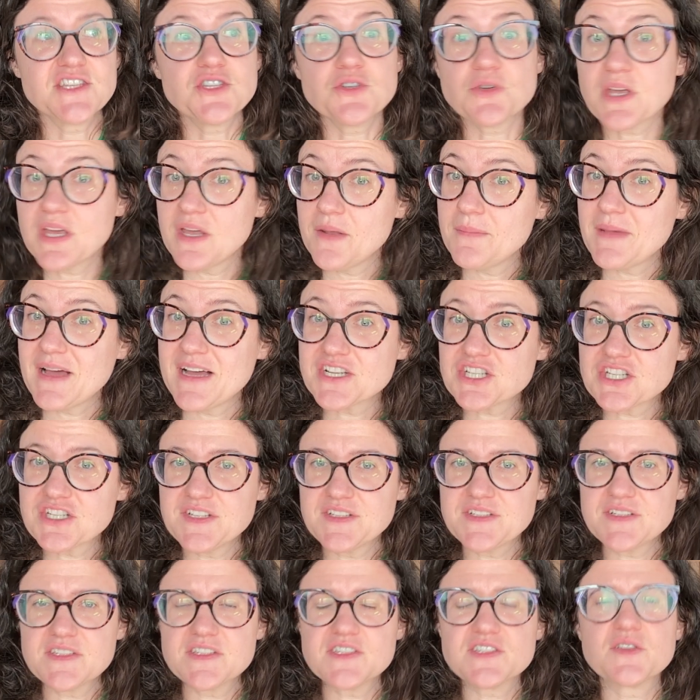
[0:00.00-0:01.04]
you can
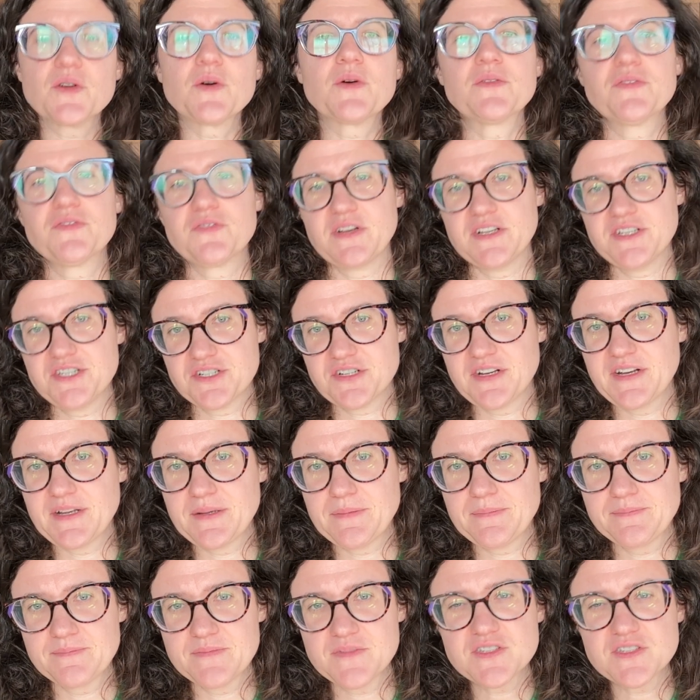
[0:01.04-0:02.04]
imagine, so frustrated